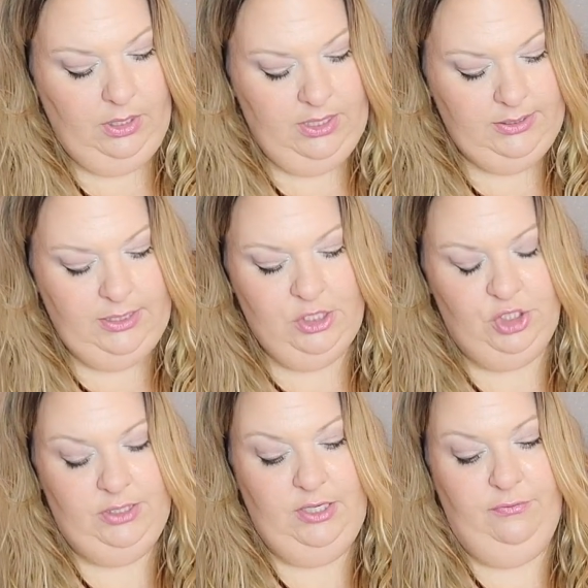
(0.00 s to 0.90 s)
This is
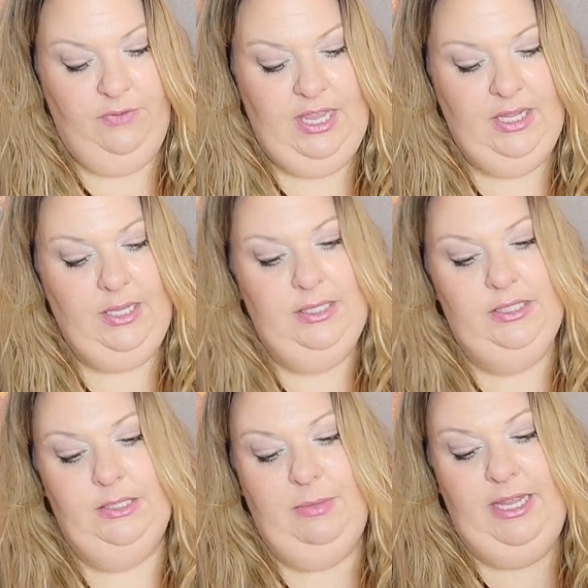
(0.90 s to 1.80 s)
just a fake
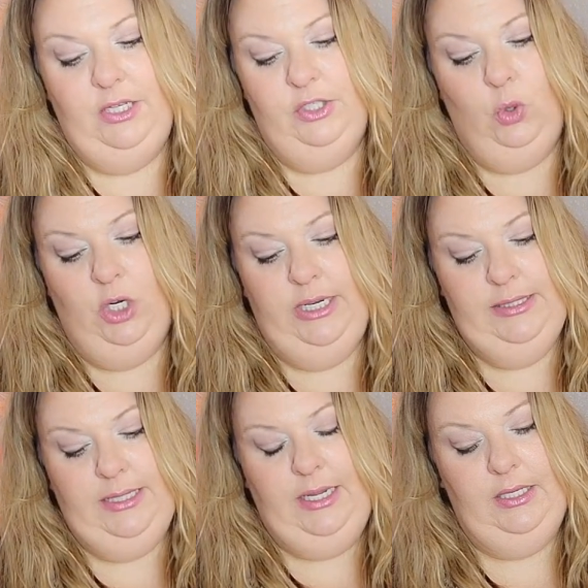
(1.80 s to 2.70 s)

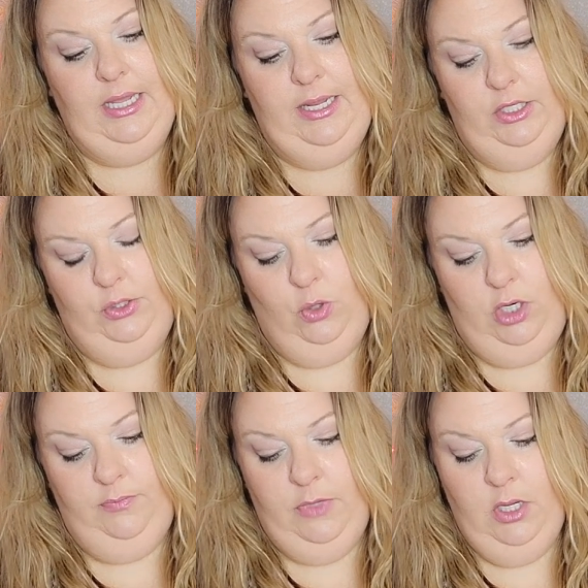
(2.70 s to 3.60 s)
Spinosaurus, like a
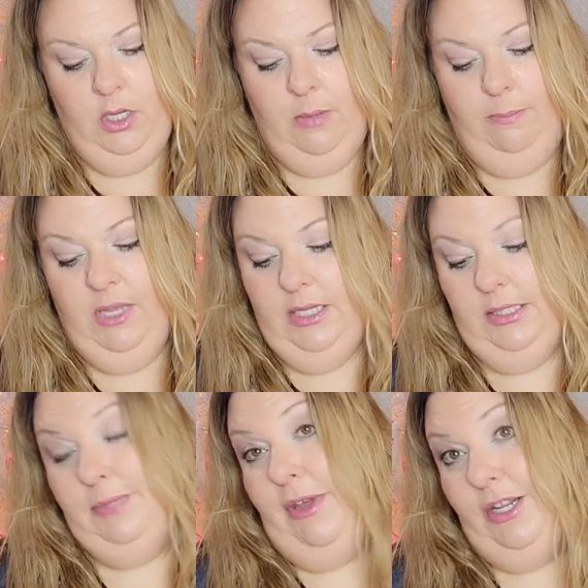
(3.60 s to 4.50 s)
dinosaur, but
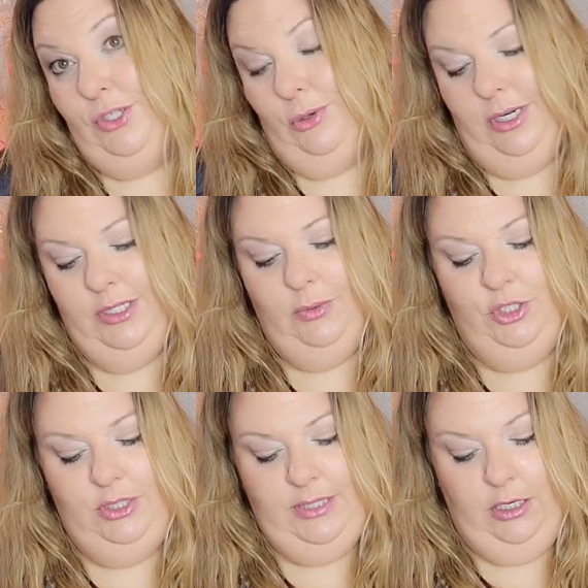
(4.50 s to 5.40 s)
it's a Spinosaurus,
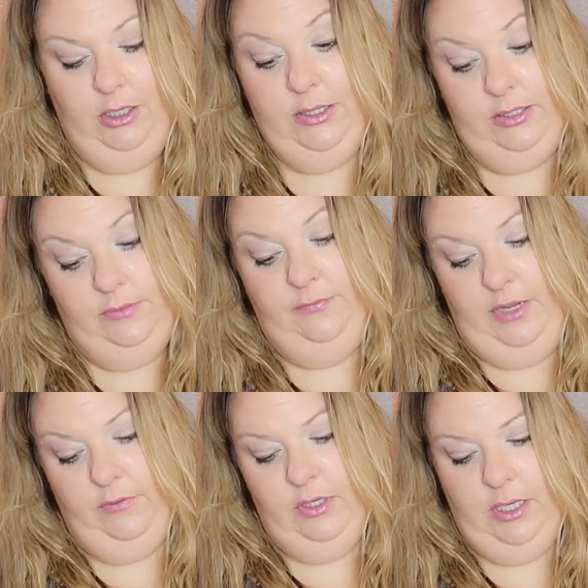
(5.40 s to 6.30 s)
which is Eric's
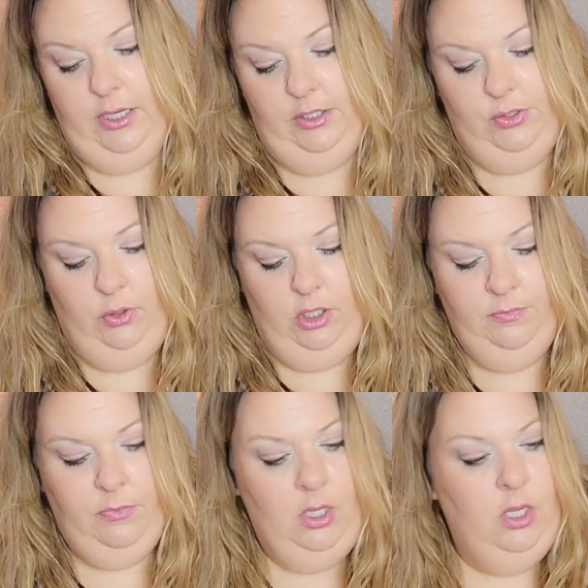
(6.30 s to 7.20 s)
favorite
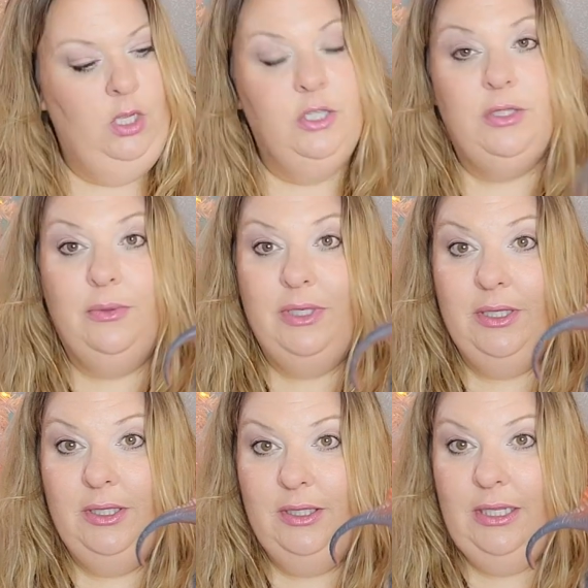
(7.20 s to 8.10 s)
dinosaur. So I
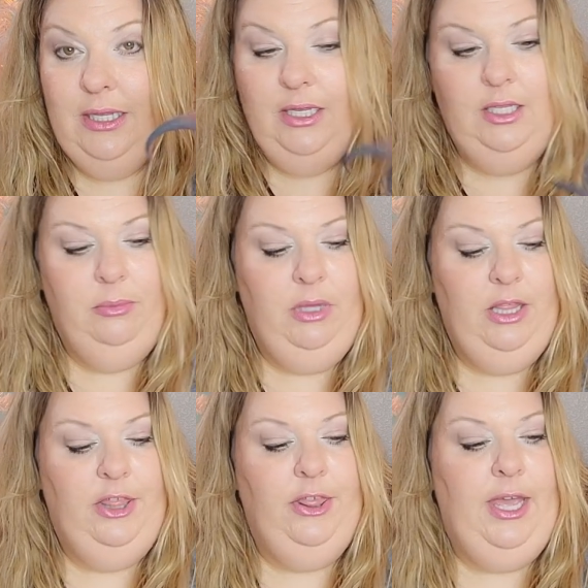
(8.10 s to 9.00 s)
wanted to get him
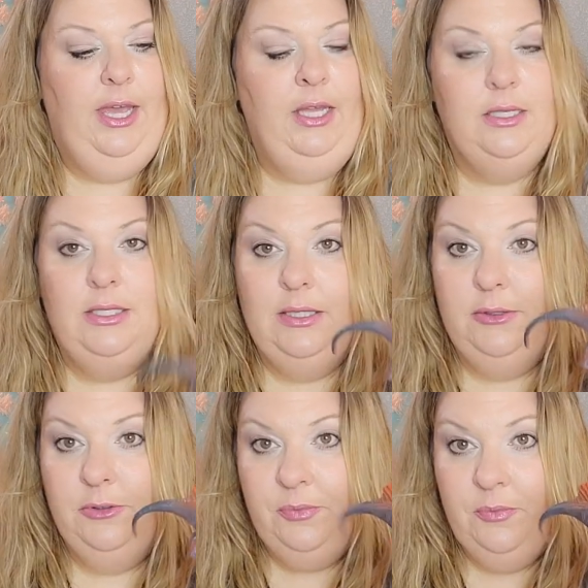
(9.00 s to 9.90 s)
that.